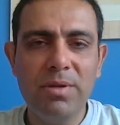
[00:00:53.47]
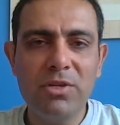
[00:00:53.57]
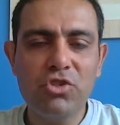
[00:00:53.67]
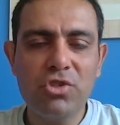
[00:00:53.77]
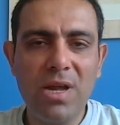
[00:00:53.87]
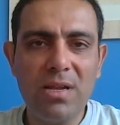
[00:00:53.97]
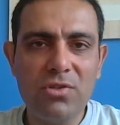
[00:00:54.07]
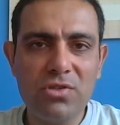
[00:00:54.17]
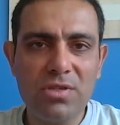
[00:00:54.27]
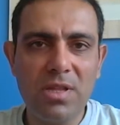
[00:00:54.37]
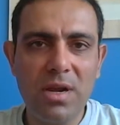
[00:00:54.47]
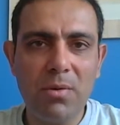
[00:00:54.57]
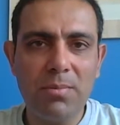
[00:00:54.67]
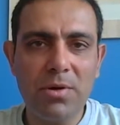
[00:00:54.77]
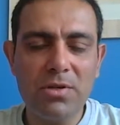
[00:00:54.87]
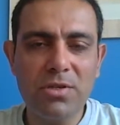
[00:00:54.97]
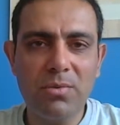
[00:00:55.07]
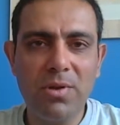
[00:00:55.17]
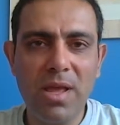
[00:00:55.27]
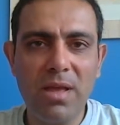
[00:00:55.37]
biggest challenges that our project
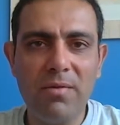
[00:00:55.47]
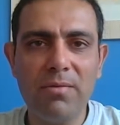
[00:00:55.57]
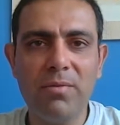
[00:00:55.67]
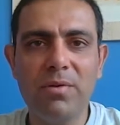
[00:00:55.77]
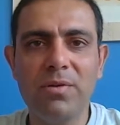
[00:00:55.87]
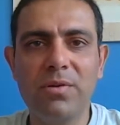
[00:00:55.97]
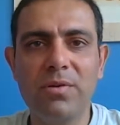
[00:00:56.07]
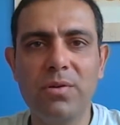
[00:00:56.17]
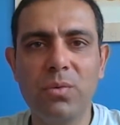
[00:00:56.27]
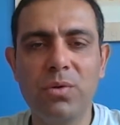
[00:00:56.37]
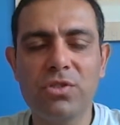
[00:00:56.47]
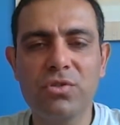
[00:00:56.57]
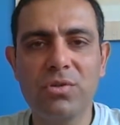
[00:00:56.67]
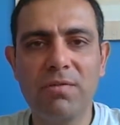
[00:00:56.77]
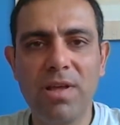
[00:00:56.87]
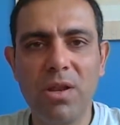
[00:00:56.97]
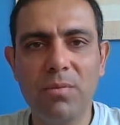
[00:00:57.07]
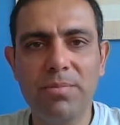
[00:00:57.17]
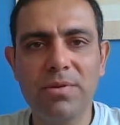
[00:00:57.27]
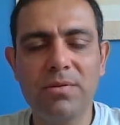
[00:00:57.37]
would have was
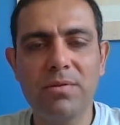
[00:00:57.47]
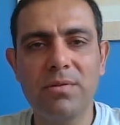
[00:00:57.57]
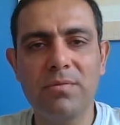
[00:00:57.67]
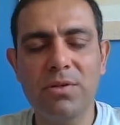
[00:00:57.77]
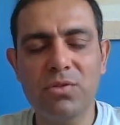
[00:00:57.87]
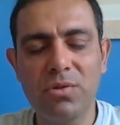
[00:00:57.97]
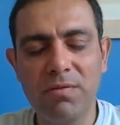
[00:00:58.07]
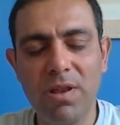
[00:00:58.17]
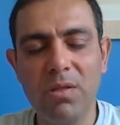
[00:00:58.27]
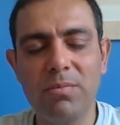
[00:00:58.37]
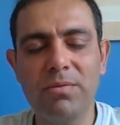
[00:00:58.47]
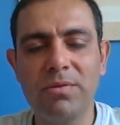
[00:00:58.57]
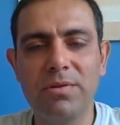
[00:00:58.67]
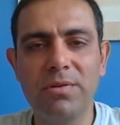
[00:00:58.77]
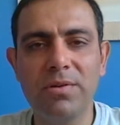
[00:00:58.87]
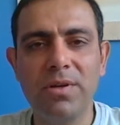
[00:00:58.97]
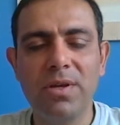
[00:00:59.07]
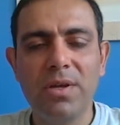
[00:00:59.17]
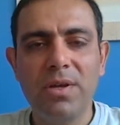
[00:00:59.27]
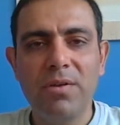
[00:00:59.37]
to develop
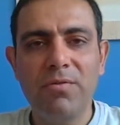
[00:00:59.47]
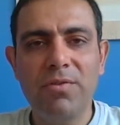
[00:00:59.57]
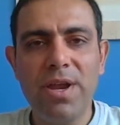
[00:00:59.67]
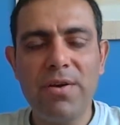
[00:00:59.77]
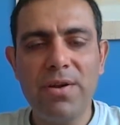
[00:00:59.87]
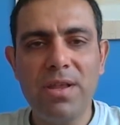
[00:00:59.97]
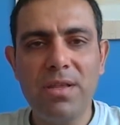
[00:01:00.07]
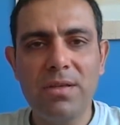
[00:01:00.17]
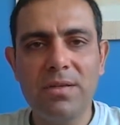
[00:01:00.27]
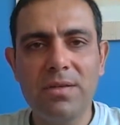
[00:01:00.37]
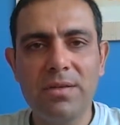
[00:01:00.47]
very